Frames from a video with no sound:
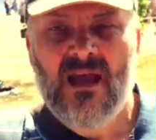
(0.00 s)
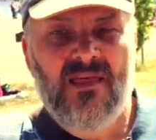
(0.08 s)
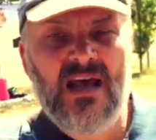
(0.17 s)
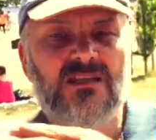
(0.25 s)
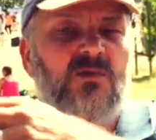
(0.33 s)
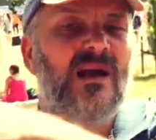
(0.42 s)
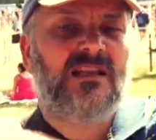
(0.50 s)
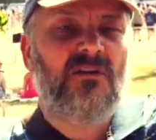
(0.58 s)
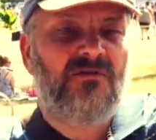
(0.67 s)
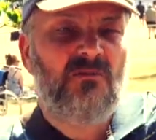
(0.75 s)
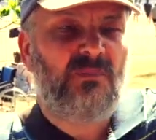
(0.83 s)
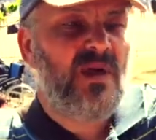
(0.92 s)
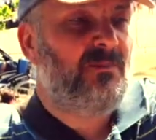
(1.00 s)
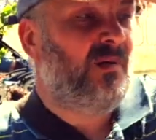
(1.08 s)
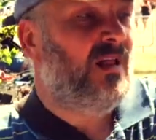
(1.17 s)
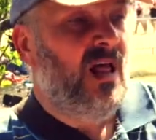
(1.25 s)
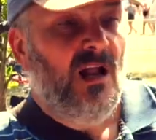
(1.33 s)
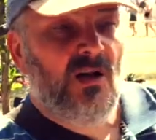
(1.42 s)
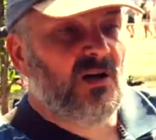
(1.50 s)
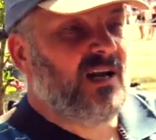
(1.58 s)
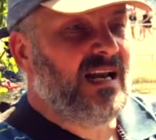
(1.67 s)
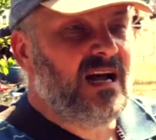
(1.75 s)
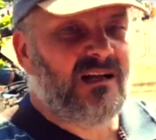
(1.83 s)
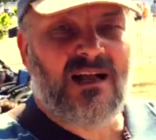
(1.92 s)
That's why different people. Look
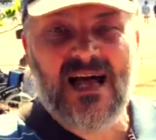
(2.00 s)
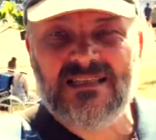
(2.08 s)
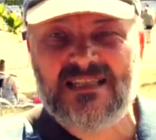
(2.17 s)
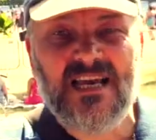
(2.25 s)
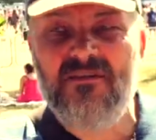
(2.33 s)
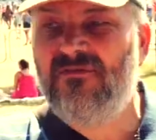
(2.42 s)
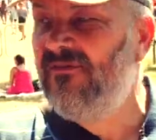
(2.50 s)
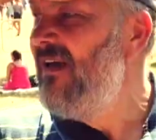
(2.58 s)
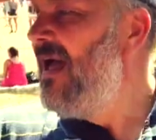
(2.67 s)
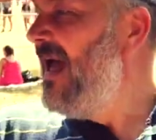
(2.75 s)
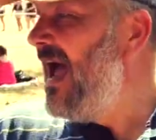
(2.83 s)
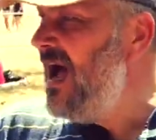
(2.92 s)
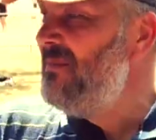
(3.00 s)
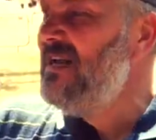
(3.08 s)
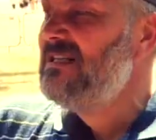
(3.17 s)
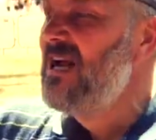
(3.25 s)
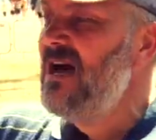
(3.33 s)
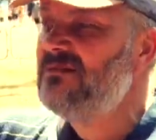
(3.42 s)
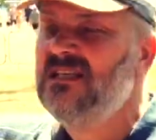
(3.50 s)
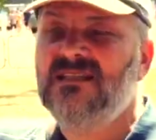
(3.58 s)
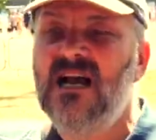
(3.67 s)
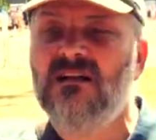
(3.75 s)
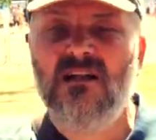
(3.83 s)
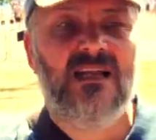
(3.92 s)
at Uncle Asif. How many times has
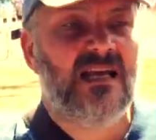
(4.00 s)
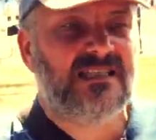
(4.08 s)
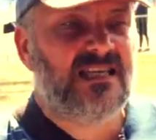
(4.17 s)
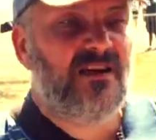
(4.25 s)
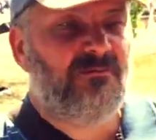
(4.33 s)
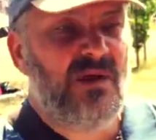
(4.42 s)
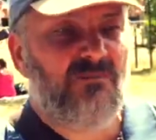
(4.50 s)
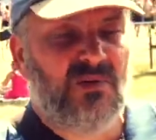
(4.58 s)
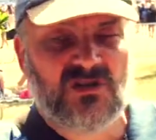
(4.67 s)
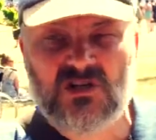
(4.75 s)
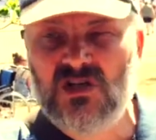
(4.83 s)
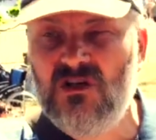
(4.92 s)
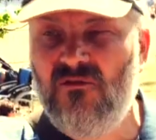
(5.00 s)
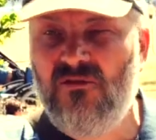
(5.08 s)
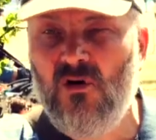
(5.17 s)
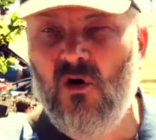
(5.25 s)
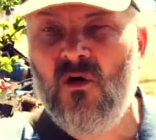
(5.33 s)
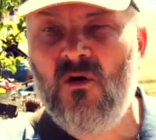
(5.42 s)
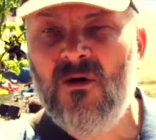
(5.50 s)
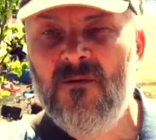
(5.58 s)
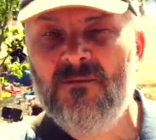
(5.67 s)
Uncle Asif been pushed to the floor?